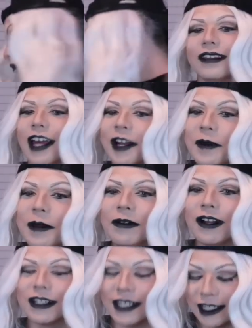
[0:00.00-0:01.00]
A lot of
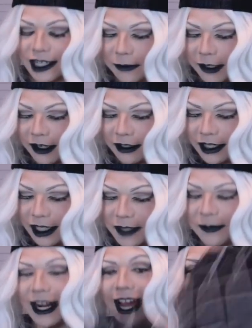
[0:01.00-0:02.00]
people are dissing me on
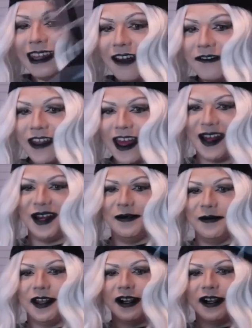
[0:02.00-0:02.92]
these, but I love them.